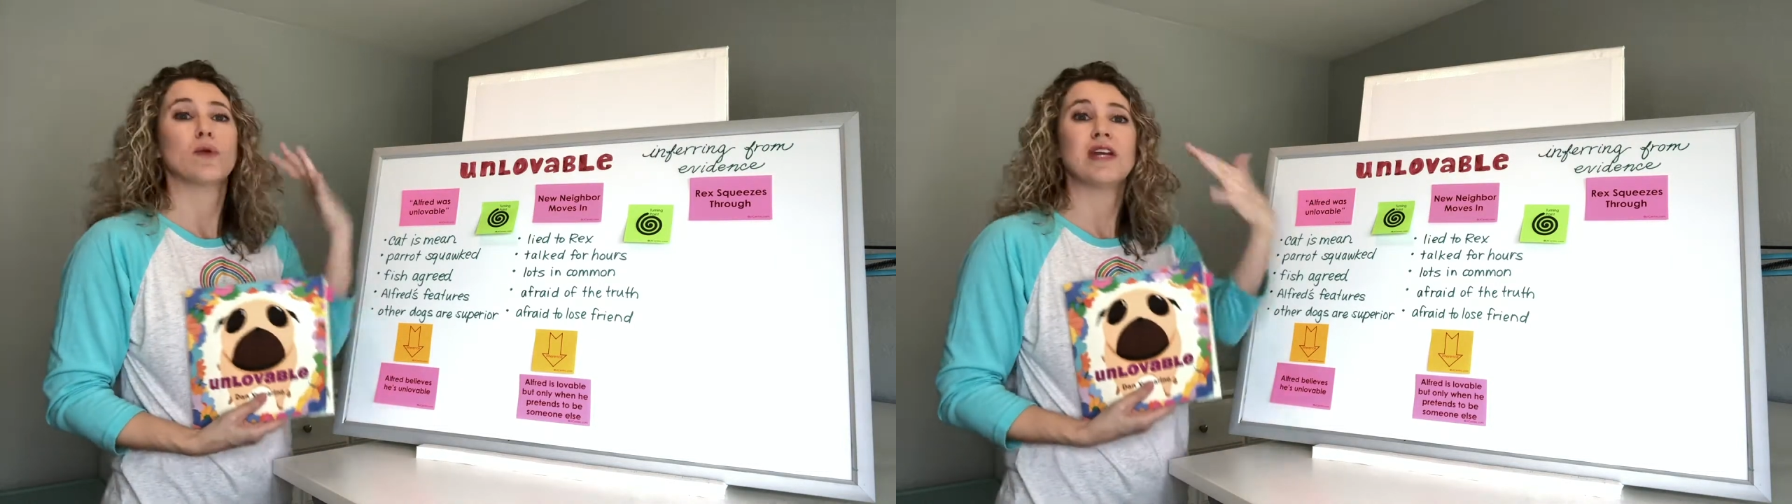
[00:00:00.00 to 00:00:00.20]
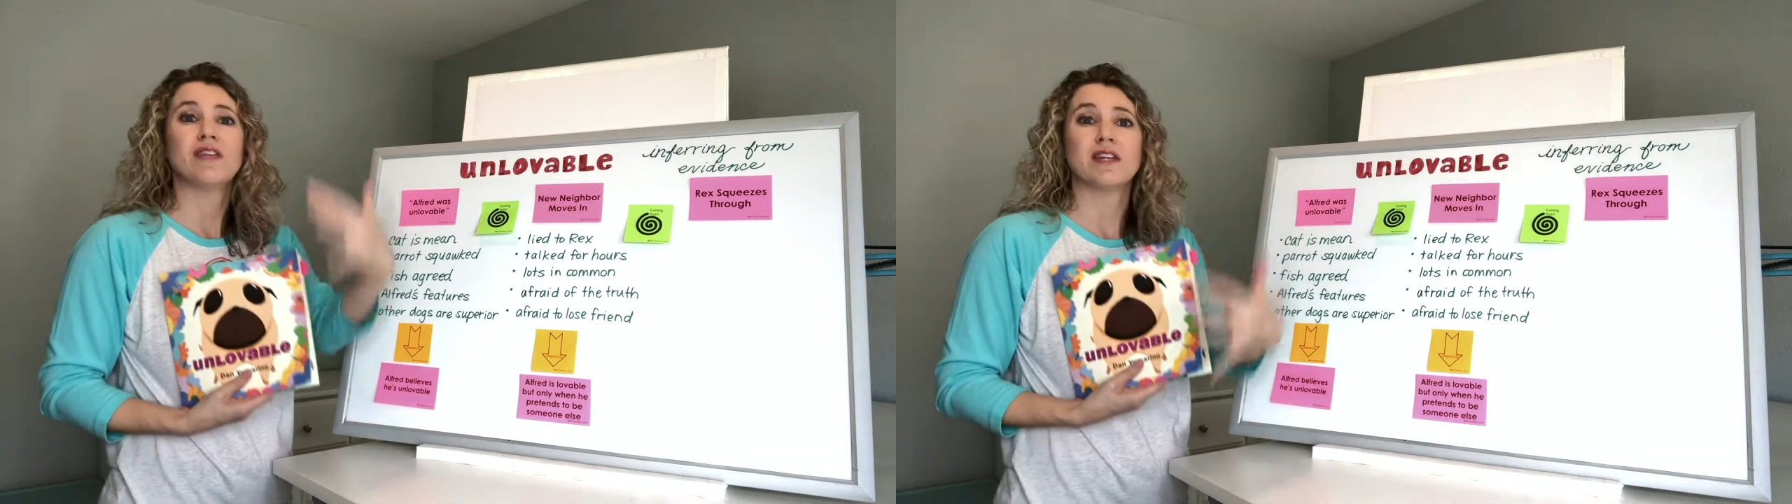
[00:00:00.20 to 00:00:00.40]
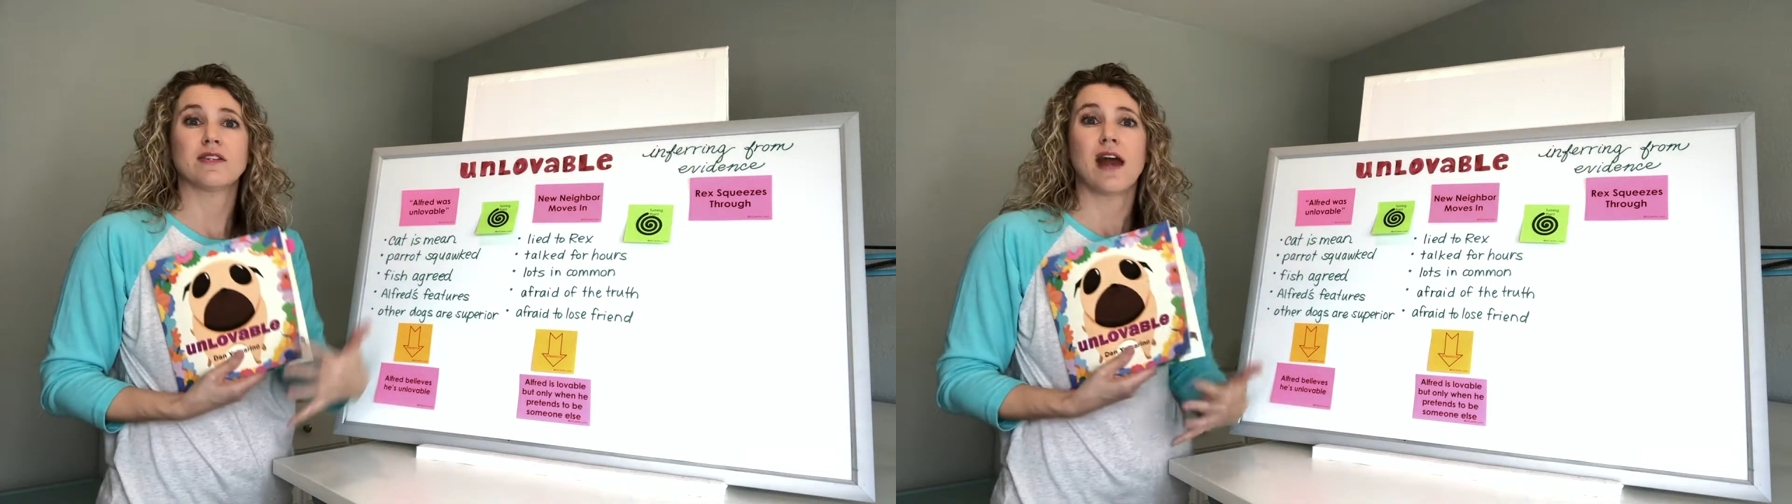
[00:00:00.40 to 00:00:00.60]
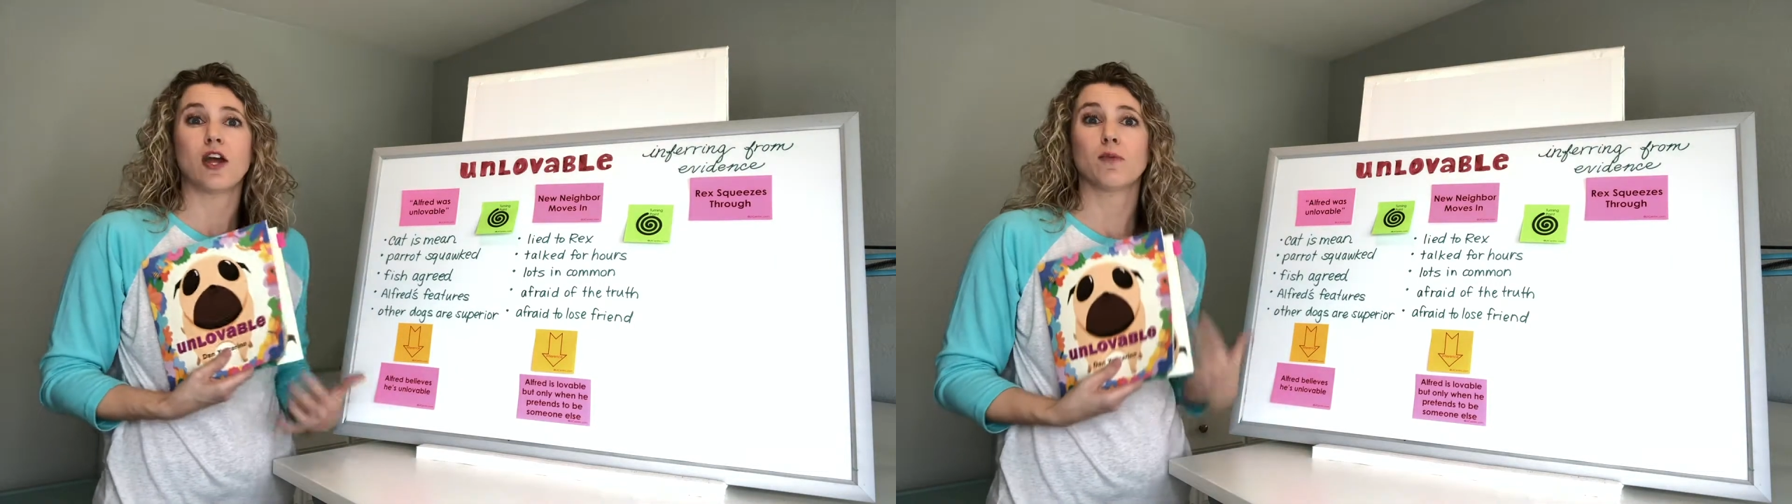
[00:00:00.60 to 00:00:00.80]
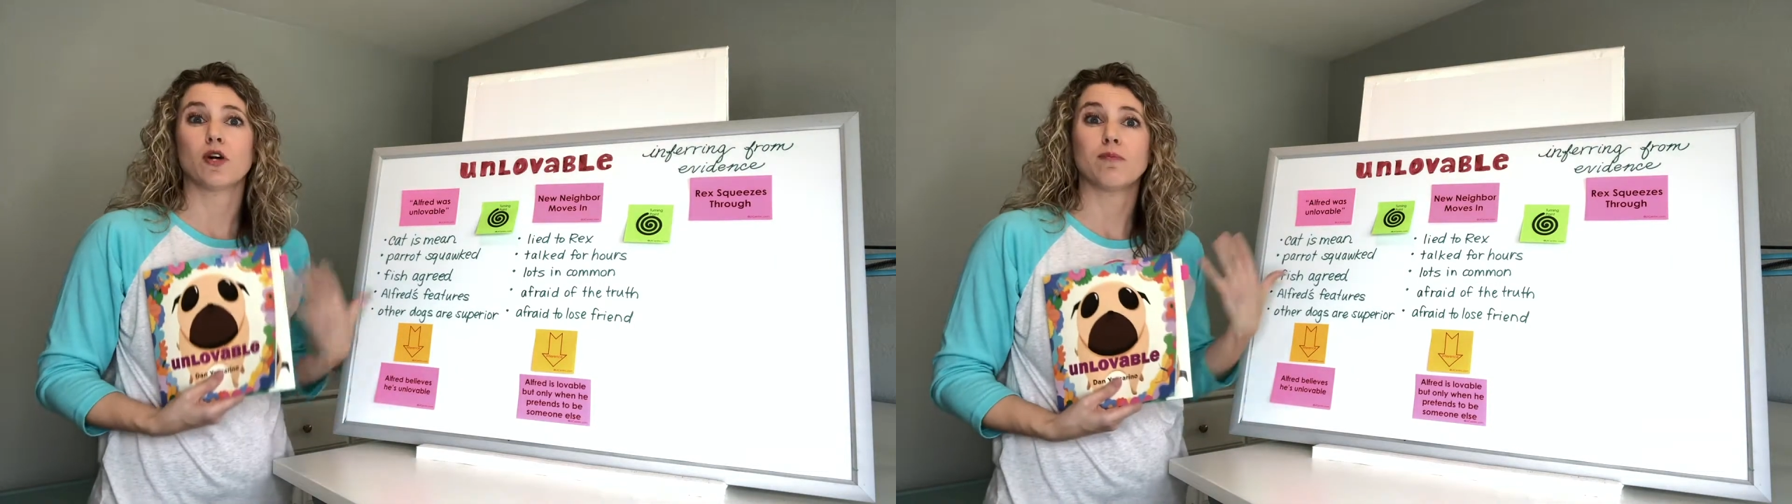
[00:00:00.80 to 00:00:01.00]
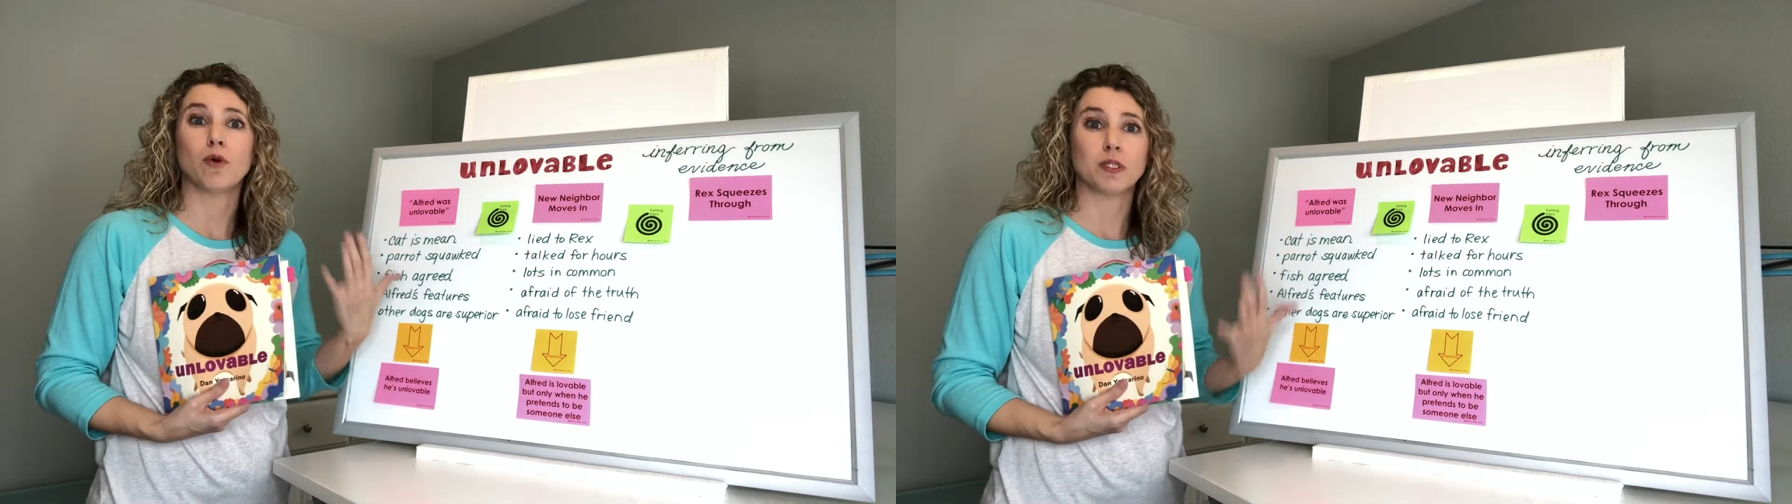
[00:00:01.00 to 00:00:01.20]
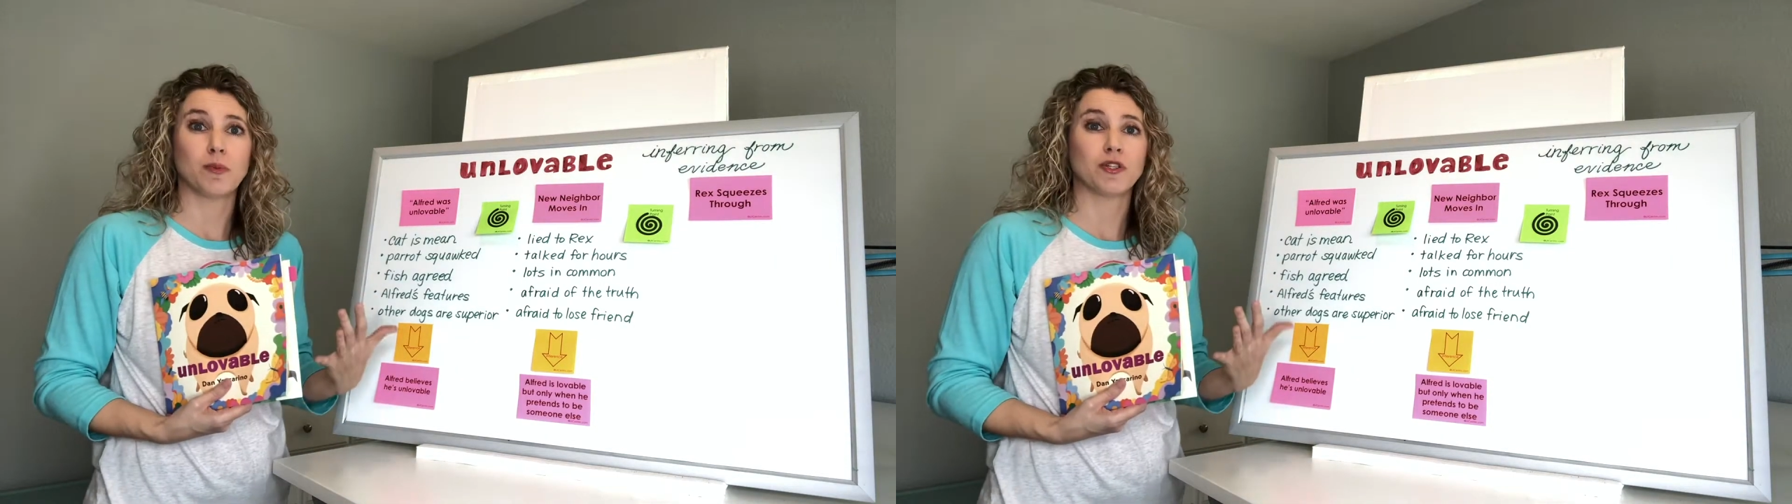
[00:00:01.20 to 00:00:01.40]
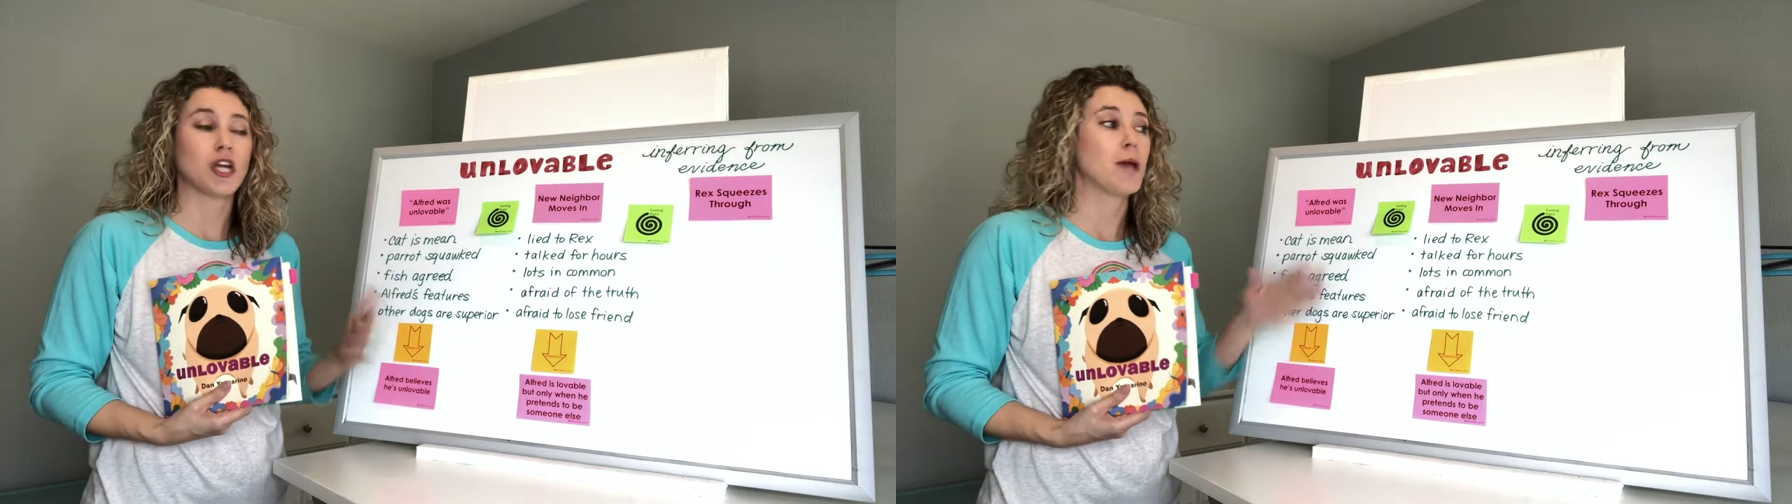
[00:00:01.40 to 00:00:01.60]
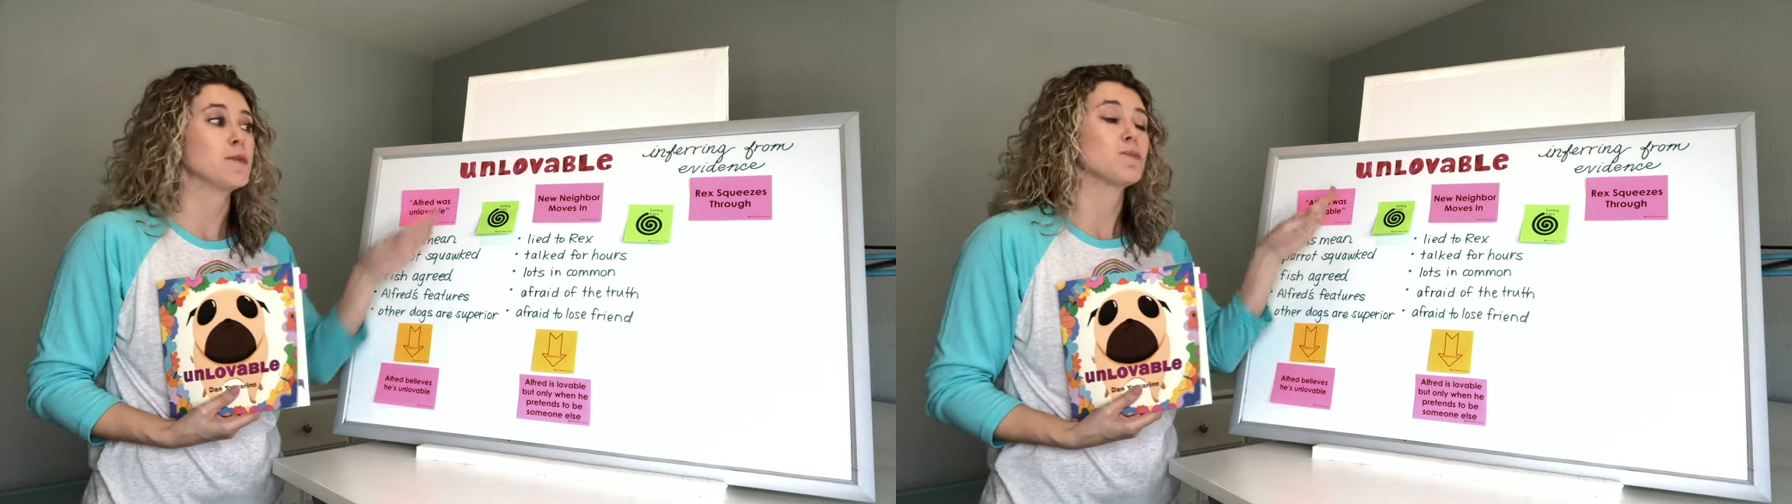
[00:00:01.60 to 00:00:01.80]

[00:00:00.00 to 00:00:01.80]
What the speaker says: read the entire book multiple times